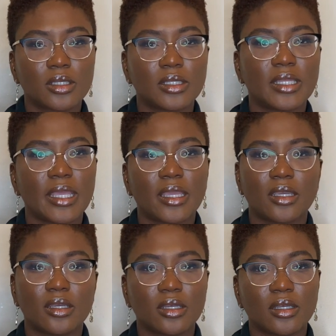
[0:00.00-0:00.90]

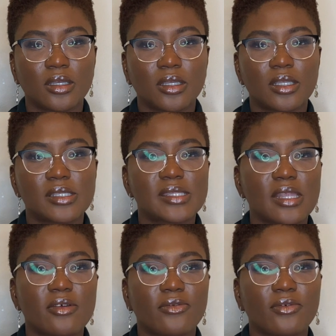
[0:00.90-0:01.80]
there
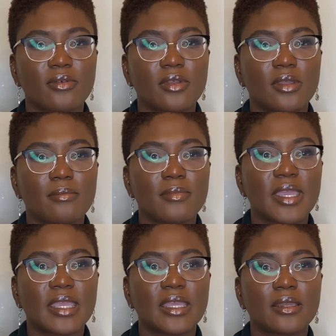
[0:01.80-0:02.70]
instead of
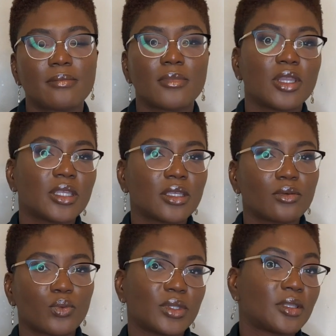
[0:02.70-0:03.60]
making money
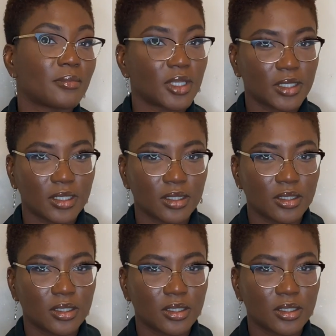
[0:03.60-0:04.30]
with the money?